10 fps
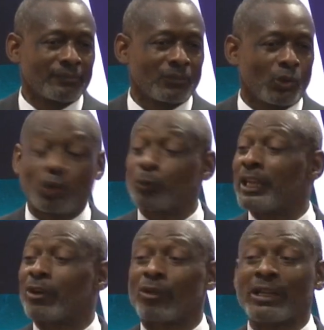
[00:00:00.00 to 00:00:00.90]
Could be
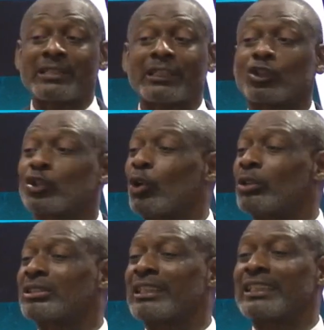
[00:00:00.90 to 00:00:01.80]
a reason
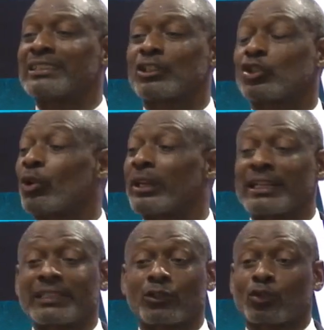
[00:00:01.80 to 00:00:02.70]
totally
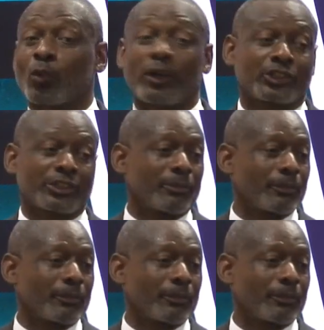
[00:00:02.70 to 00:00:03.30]
disconnected to worship.